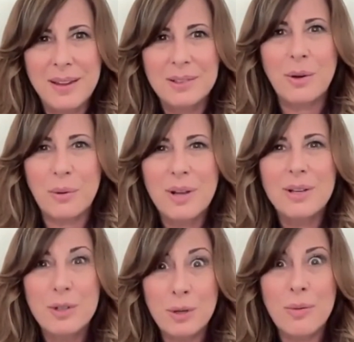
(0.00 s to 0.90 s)
So
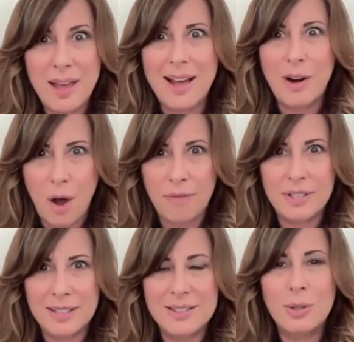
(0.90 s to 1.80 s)
do that
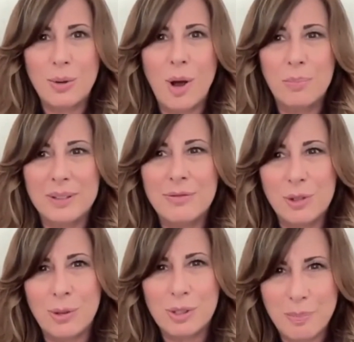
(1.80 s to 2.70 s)
often to uplift
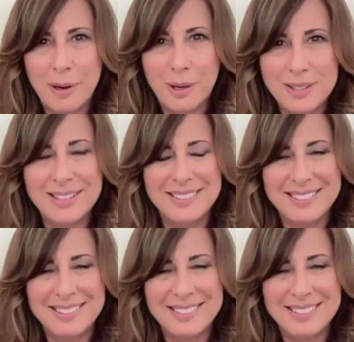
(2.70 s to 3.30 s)
your spirit.